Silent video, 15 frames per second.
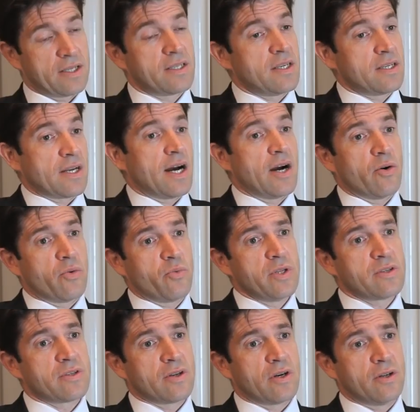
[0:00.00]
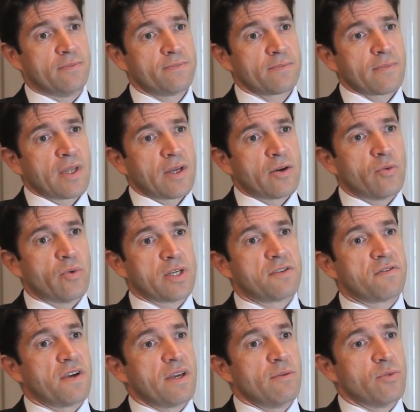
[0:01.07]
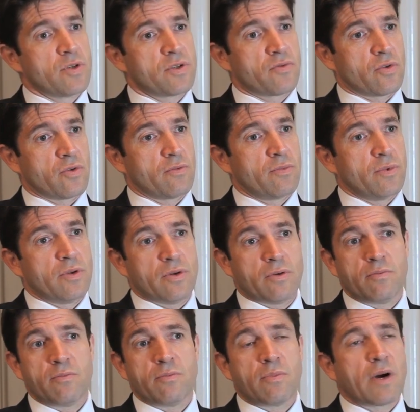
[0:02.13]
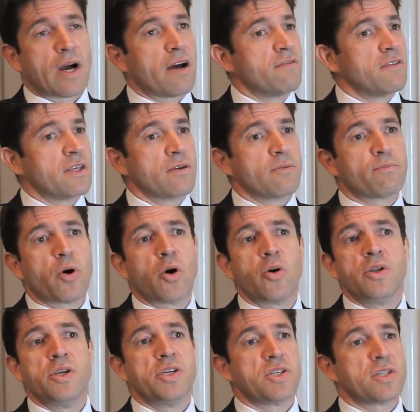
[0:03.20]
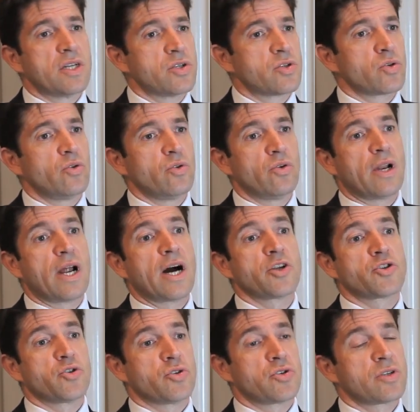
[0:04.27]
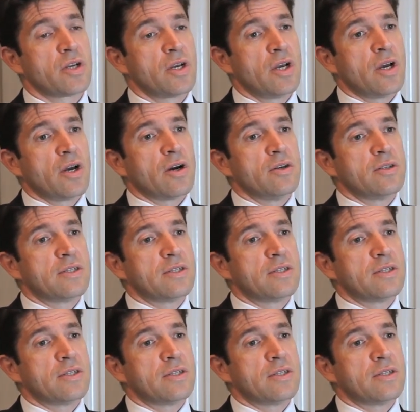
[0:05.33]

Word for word: This is how Winston was famous for, you know, having polished and sold the largest uh,